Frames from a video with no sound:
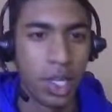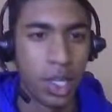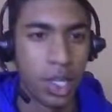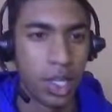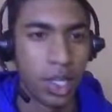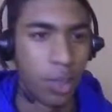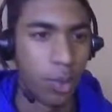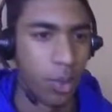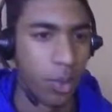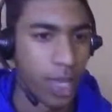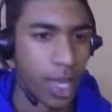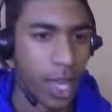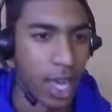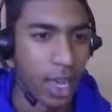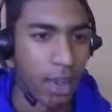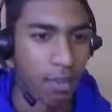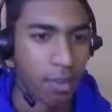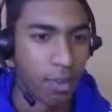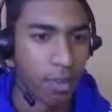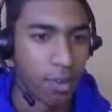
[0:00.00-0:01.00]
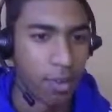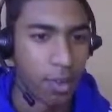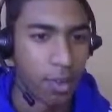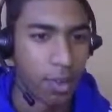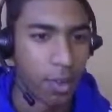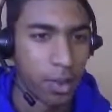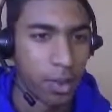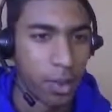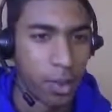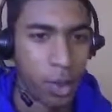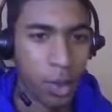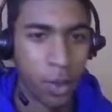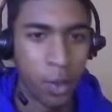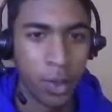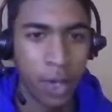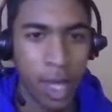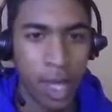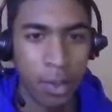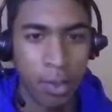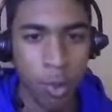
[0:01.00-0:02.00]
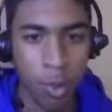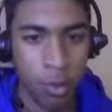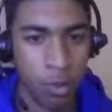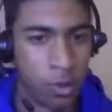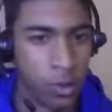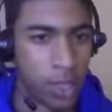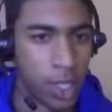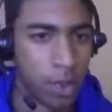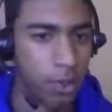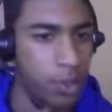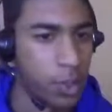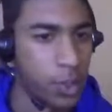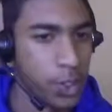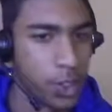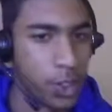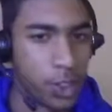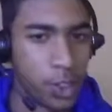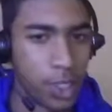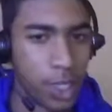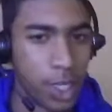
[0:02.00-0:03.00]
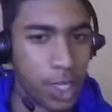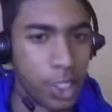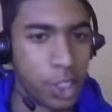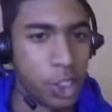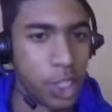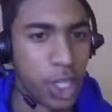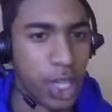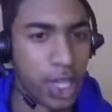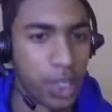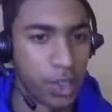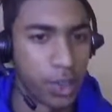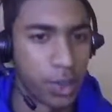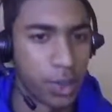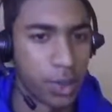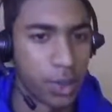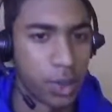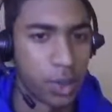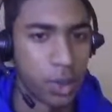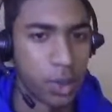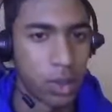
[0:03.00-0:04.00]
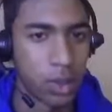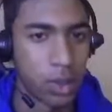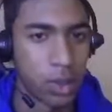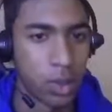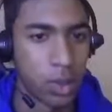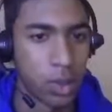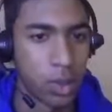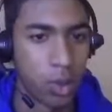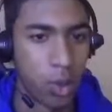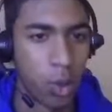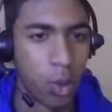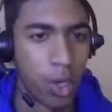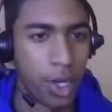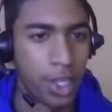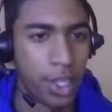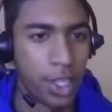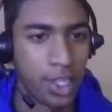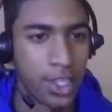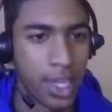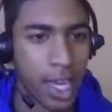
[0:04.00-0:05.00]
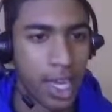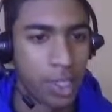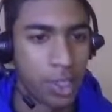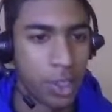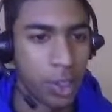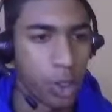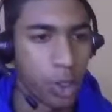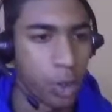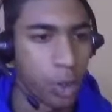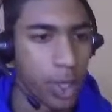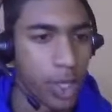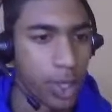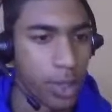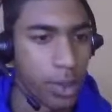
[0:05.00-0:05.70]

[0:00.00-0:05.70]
We have no knight moves that result in any checks or any attacks on a queen.